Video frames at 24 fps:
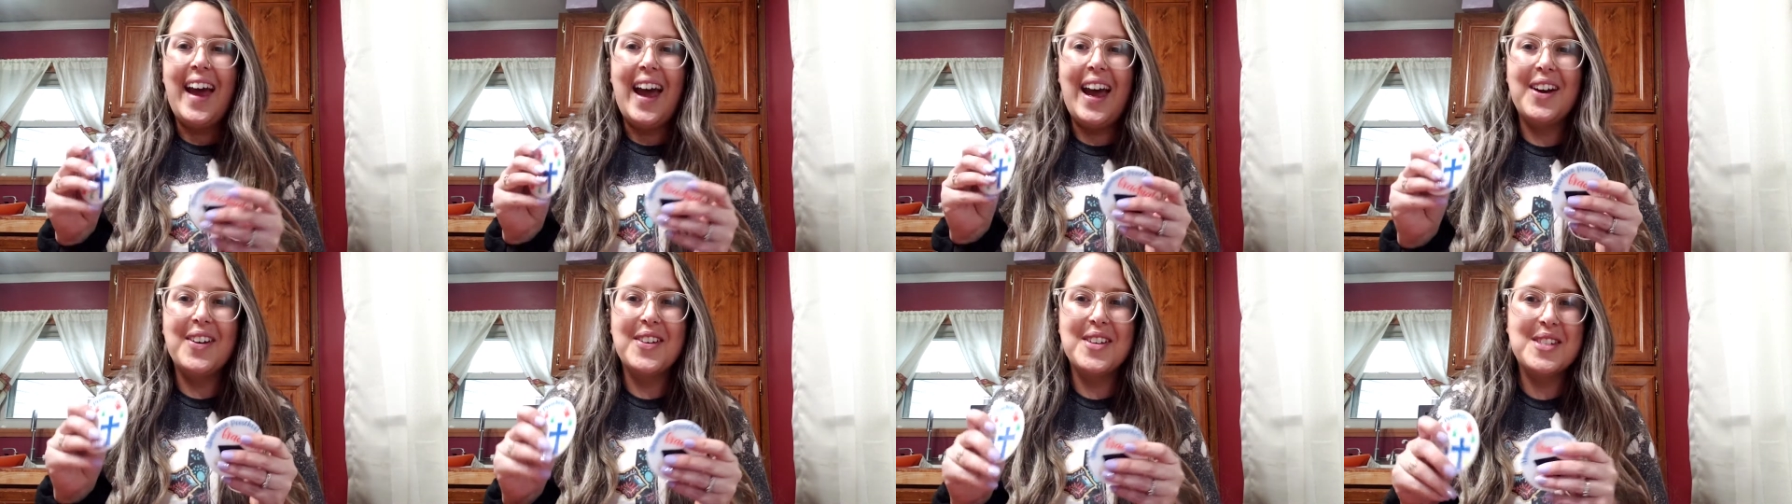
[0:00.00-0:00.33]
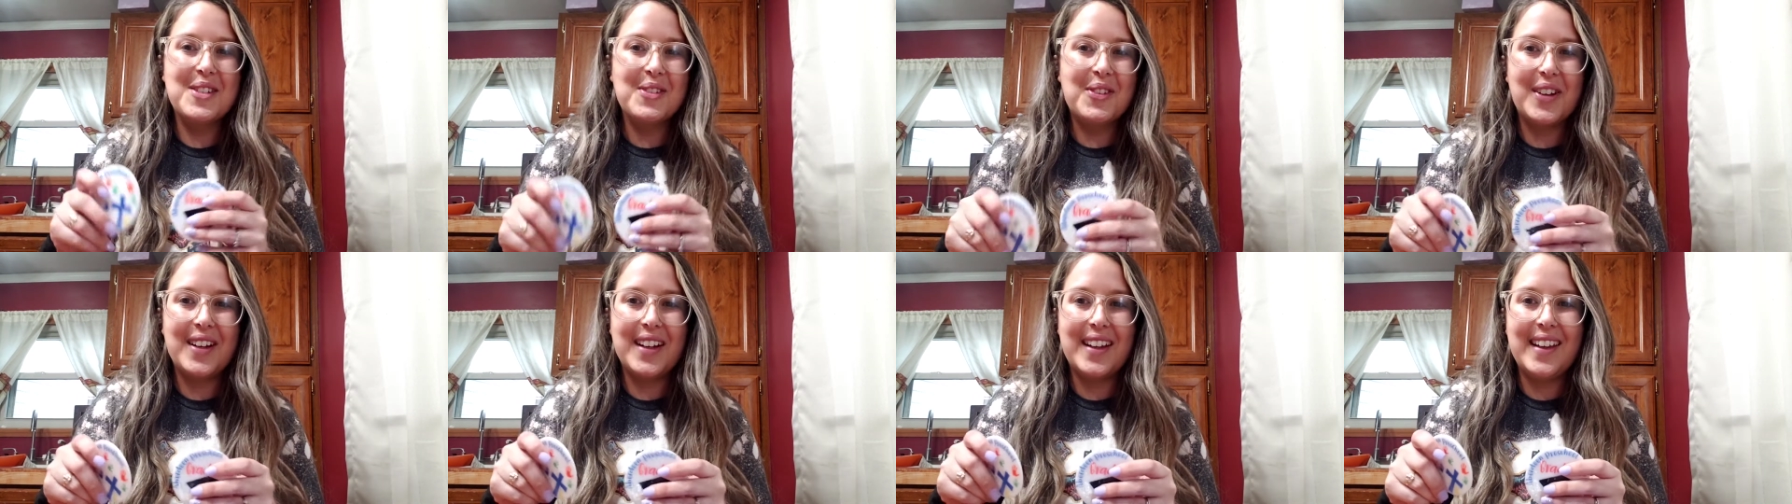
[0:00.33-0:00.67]
I
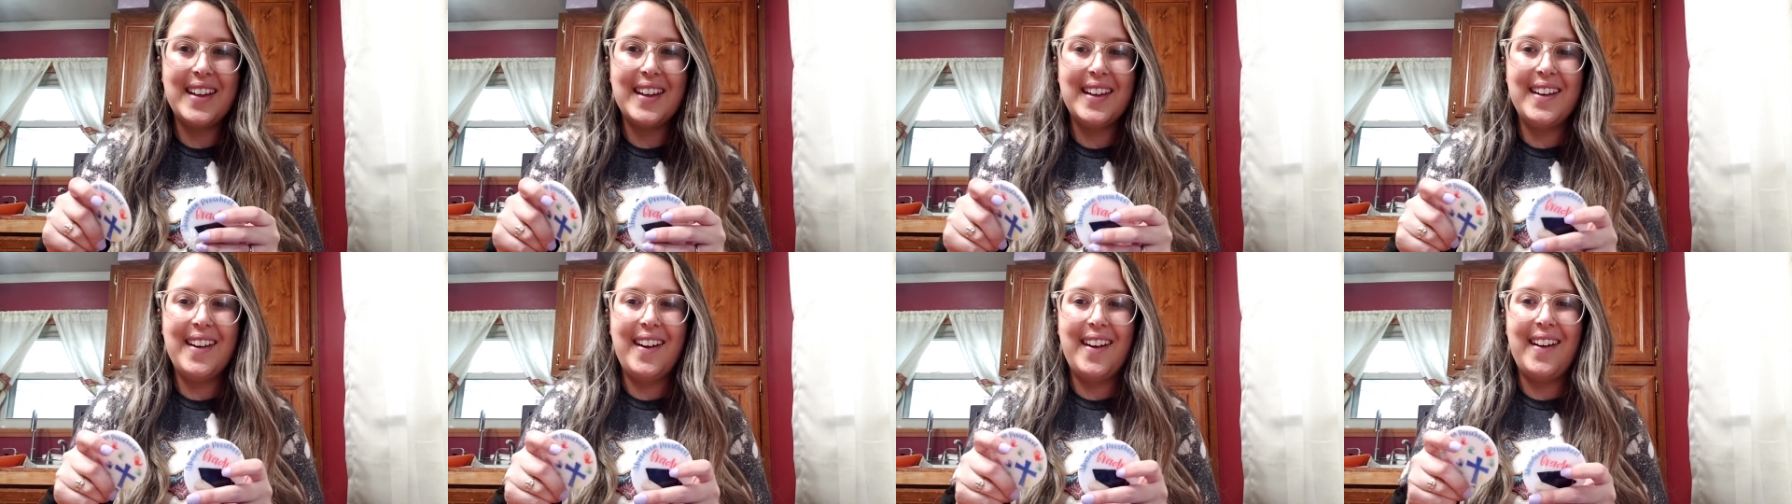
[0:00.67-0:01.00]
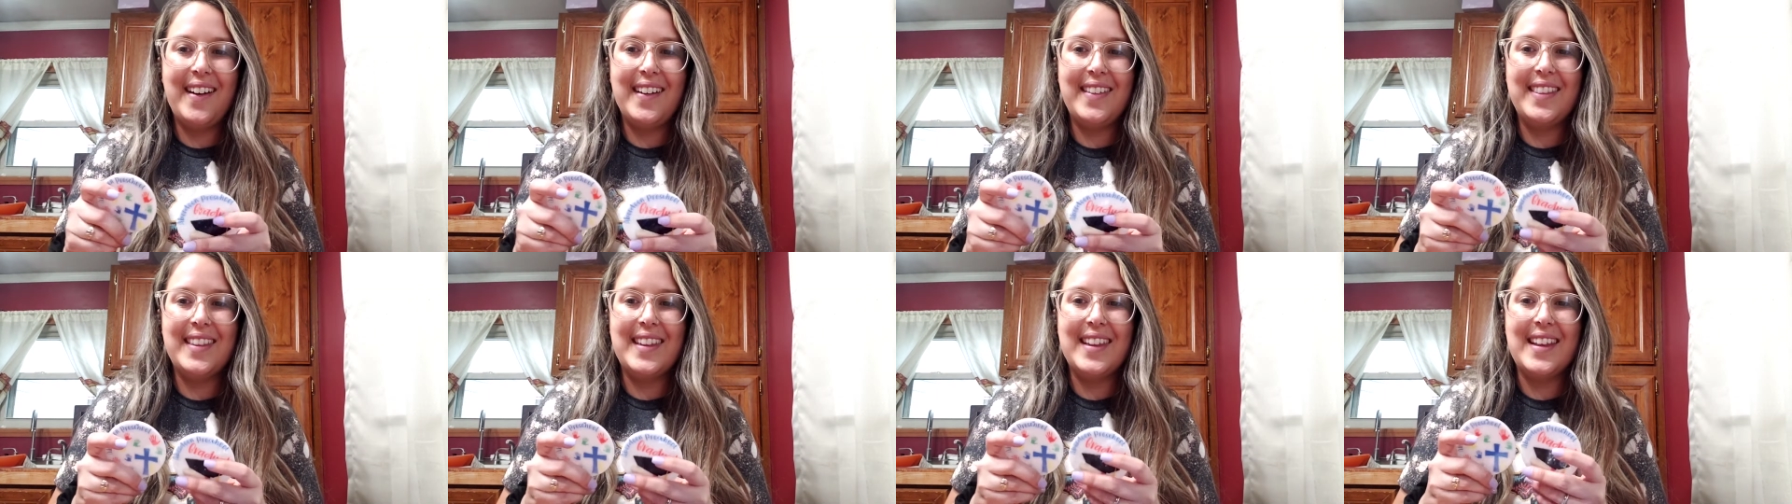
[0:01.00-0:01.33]
was working
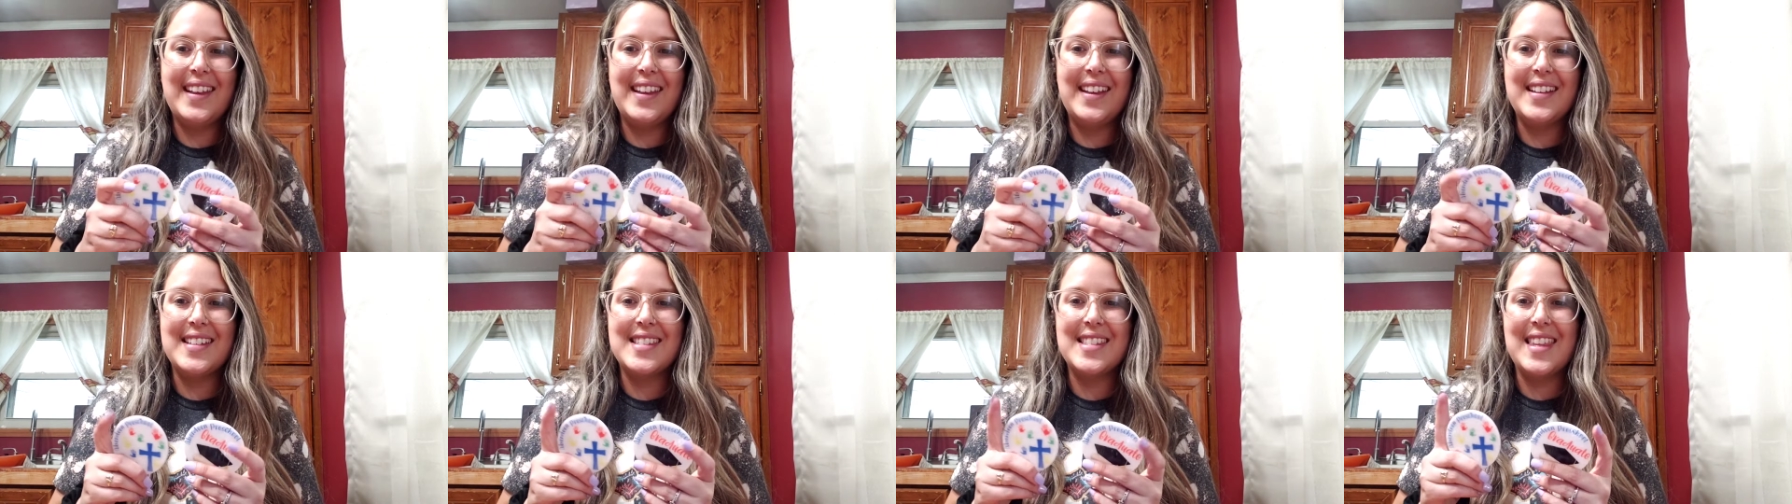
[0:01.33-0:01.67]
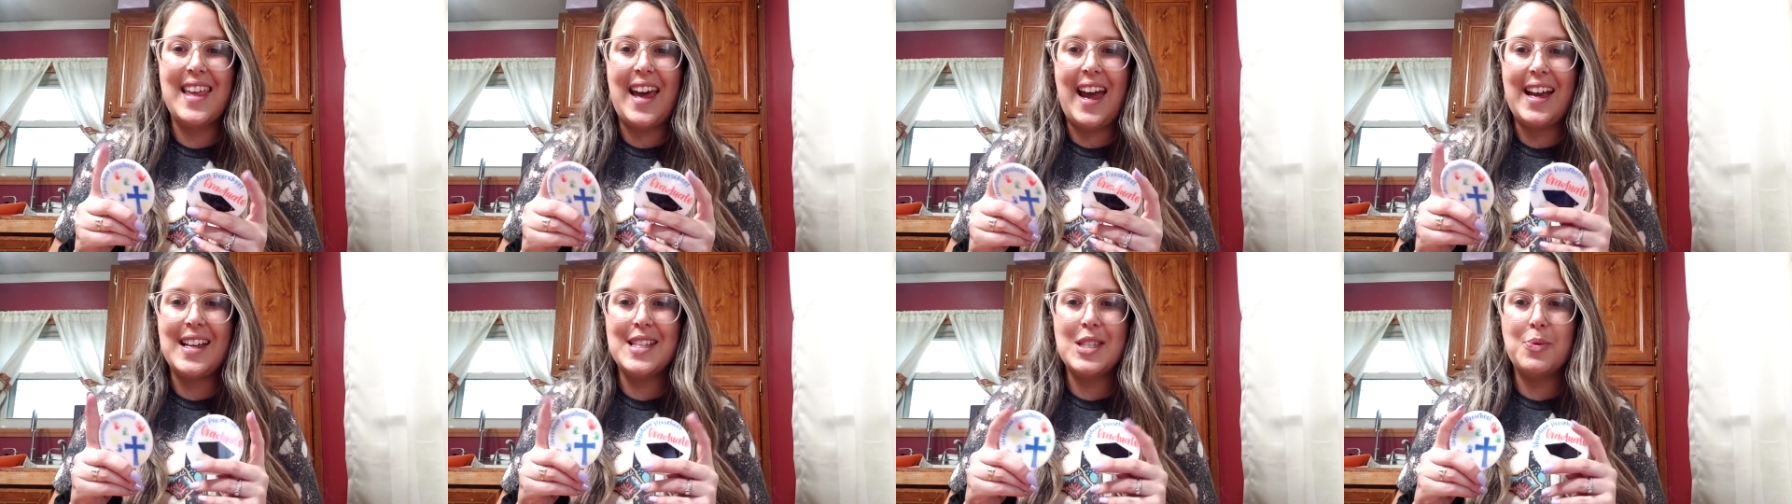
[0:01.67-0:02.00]
on these
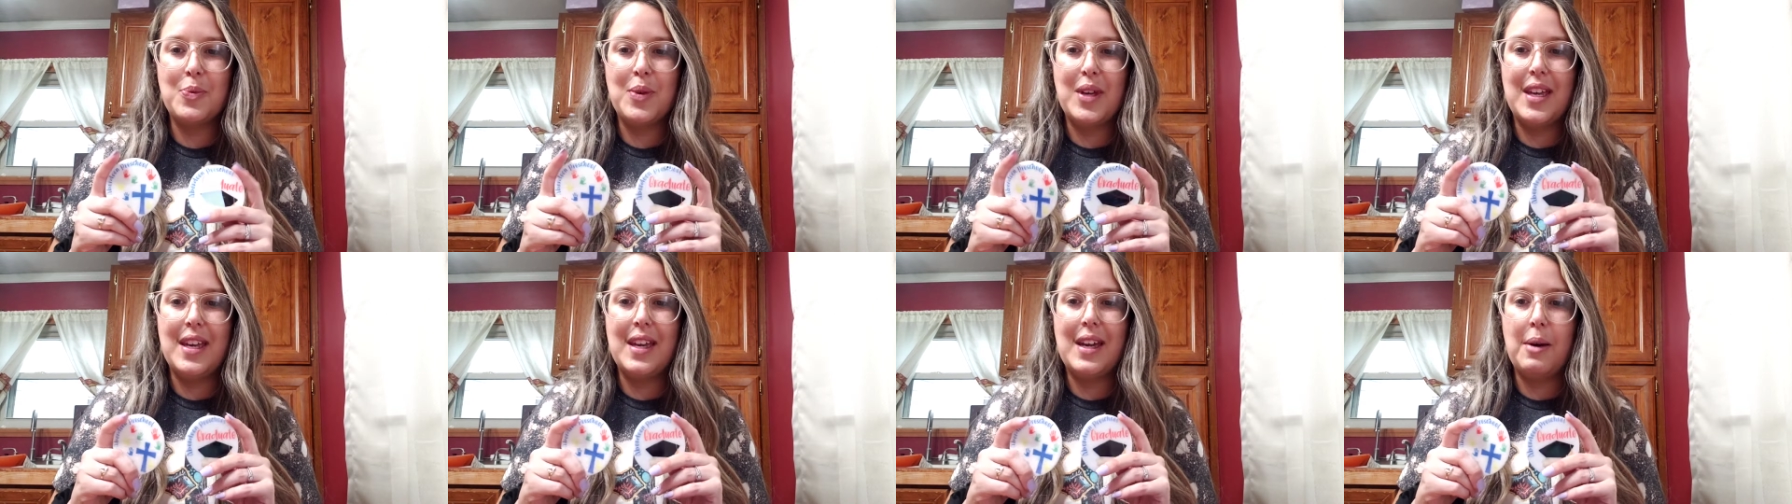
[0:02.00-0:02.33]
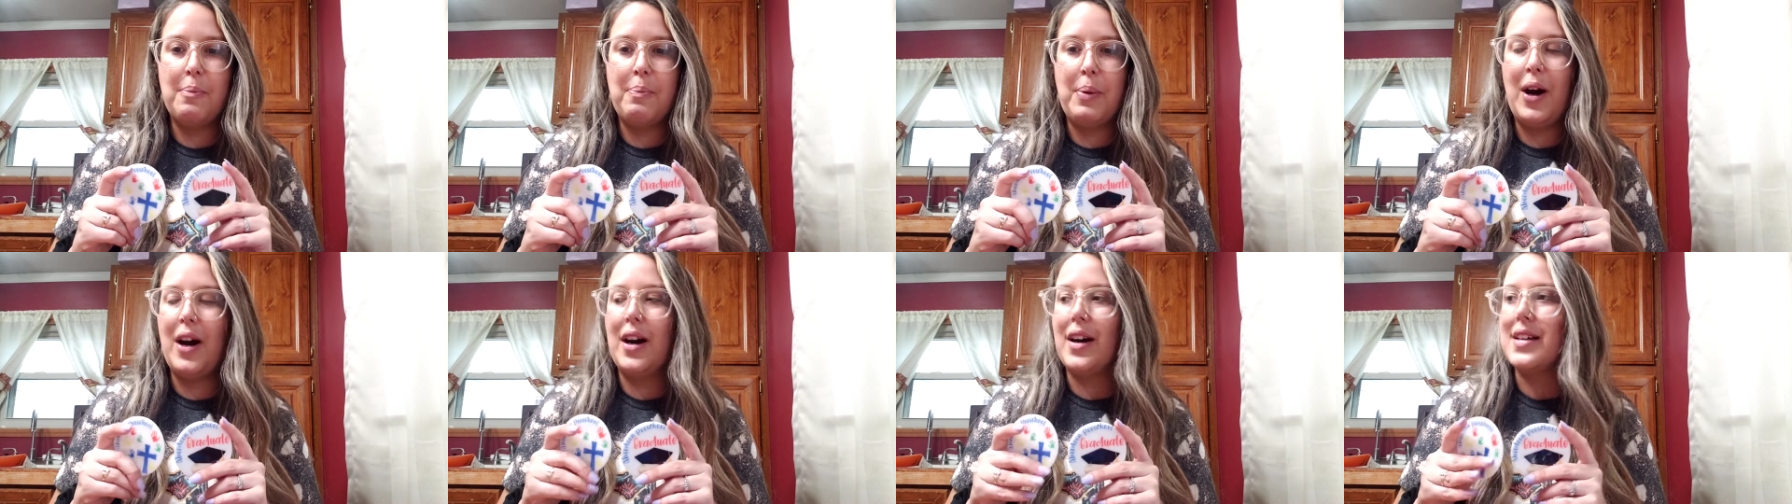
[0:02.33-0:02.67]
last week,
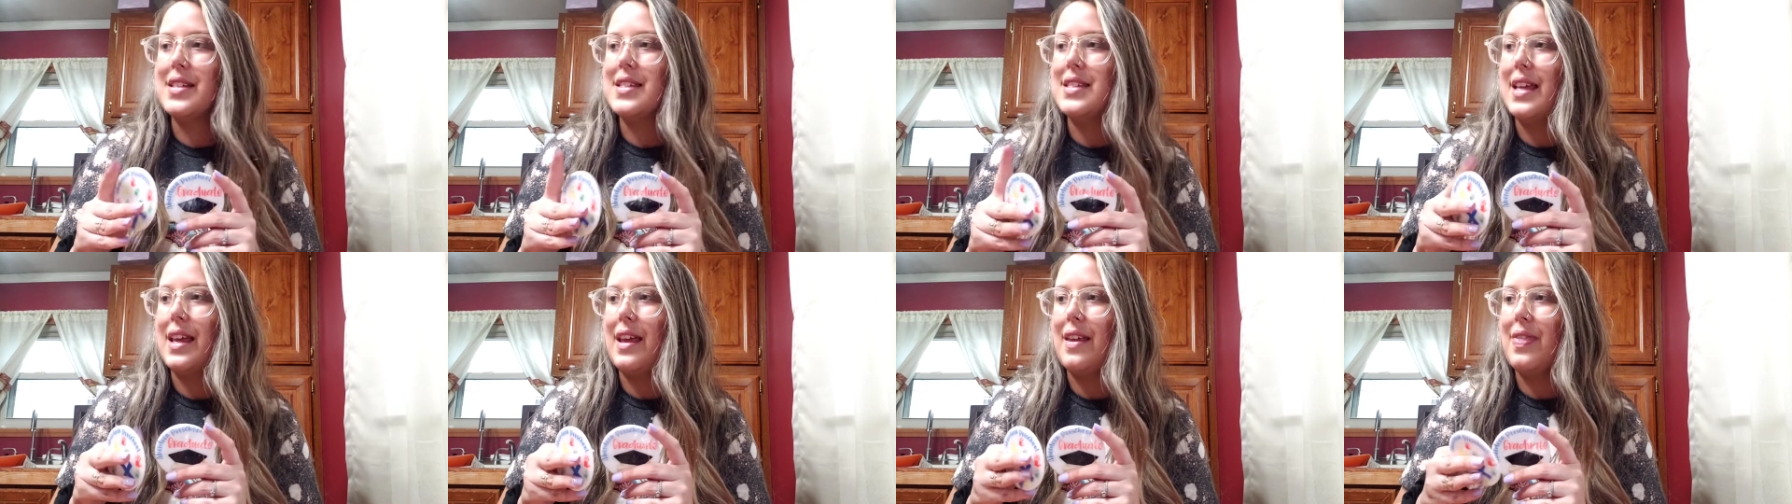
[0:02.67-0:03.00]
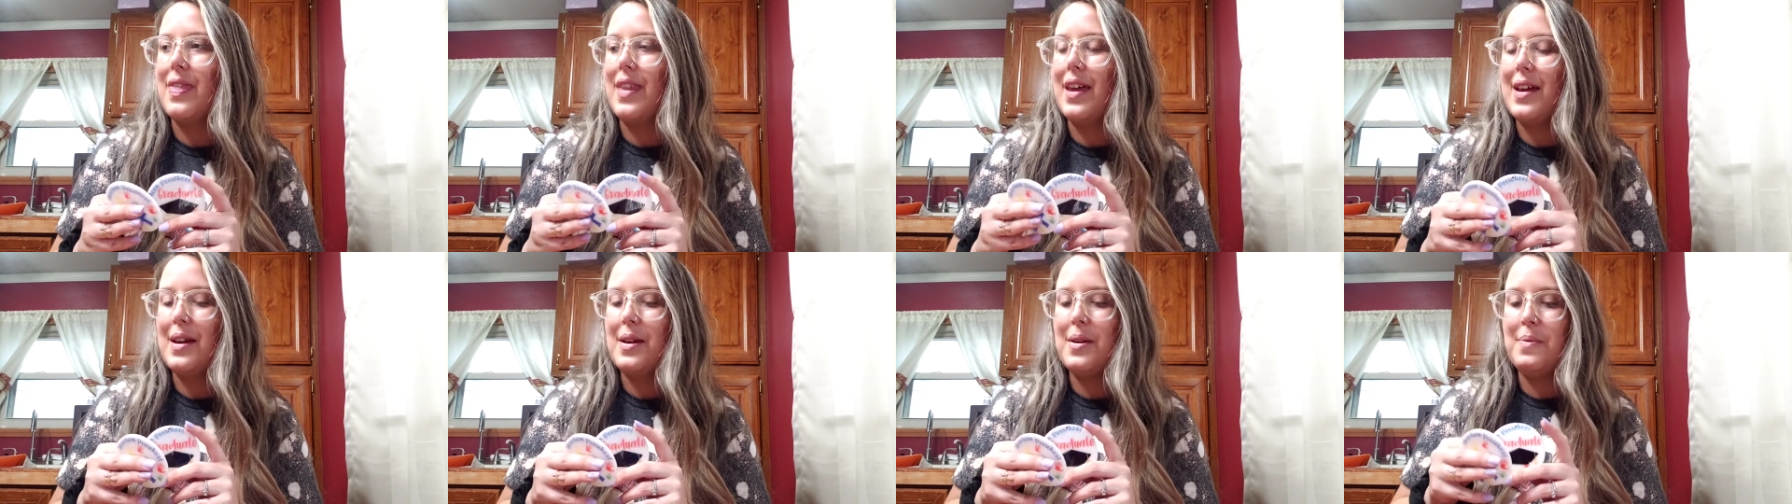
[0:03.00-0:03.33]

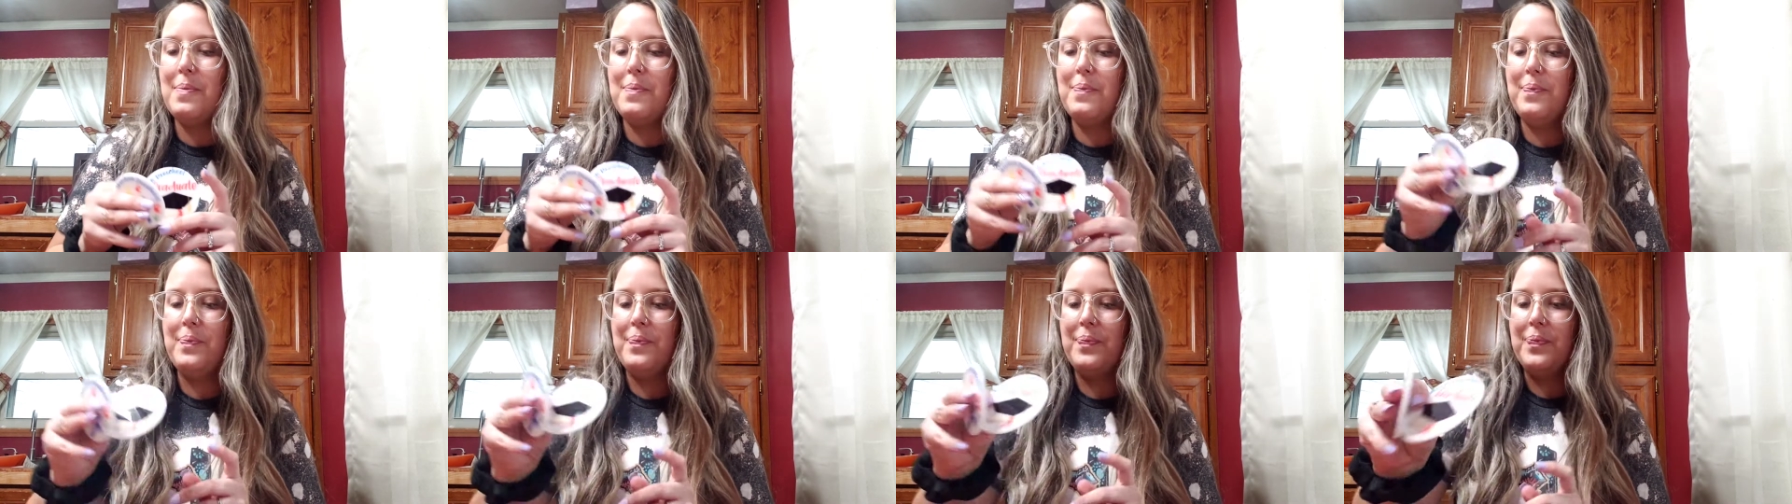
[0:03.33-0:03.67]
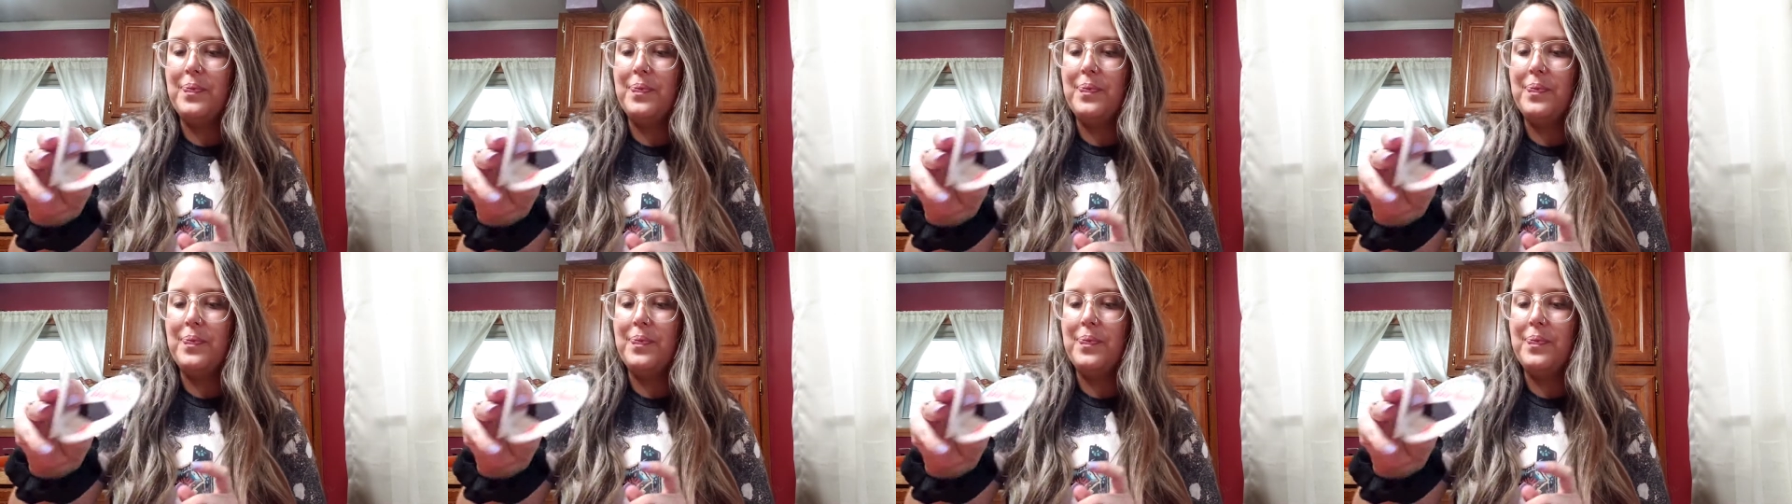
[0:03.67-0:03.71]
epoxying them.